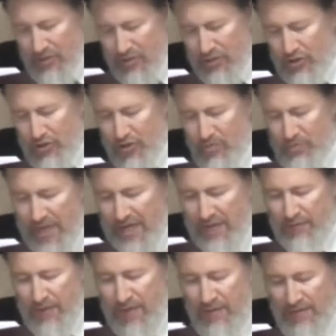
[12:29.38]
the true
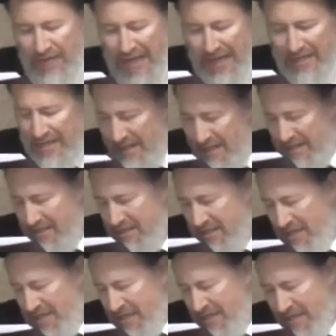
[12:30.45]
benefit of that
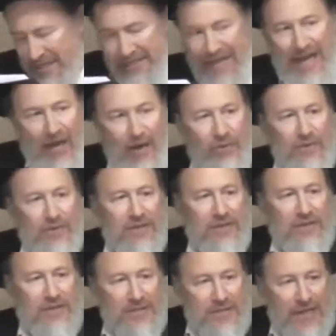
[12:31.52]
is that now
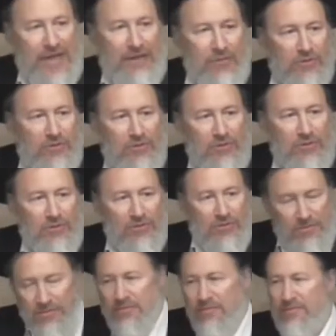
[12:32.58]
he's able to
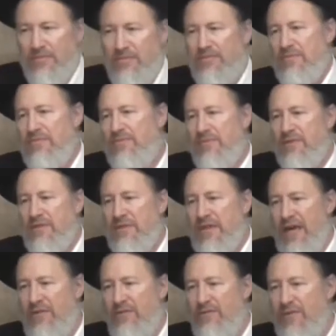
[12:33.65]

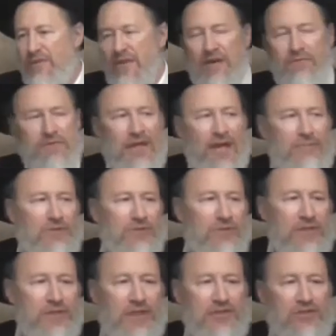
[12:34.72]
have time
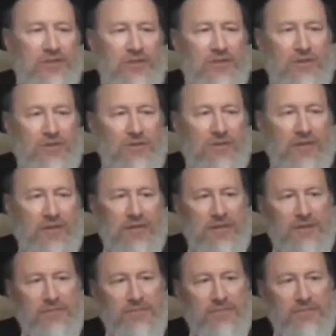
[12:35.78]
to engage in Torah study.